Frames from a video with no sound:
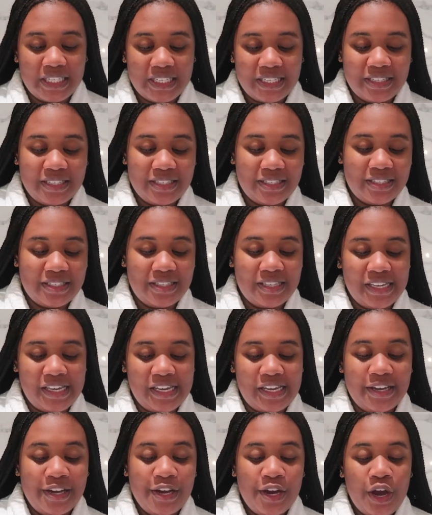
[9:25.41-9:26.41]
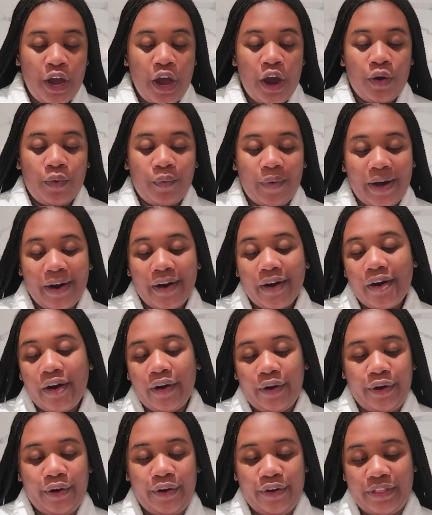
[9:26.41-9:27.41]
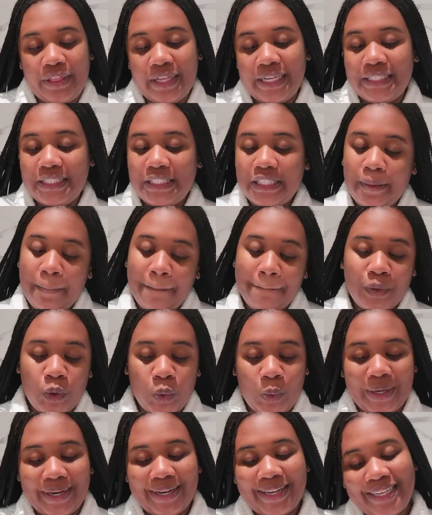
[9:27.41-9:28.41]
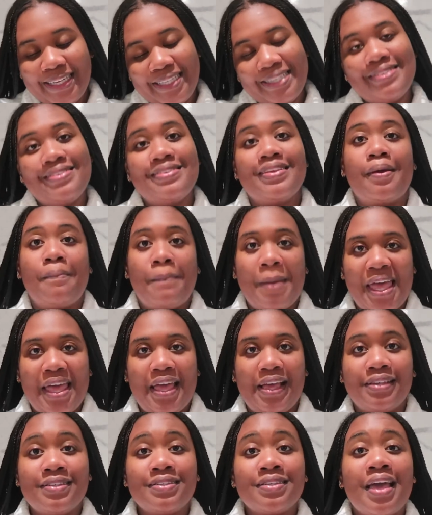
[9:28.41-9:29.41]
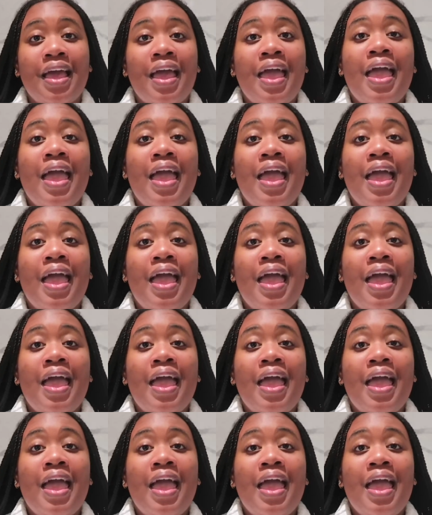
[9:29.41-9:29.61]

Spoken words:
It is the Rare Earth Deep Pore Cleansing Mask.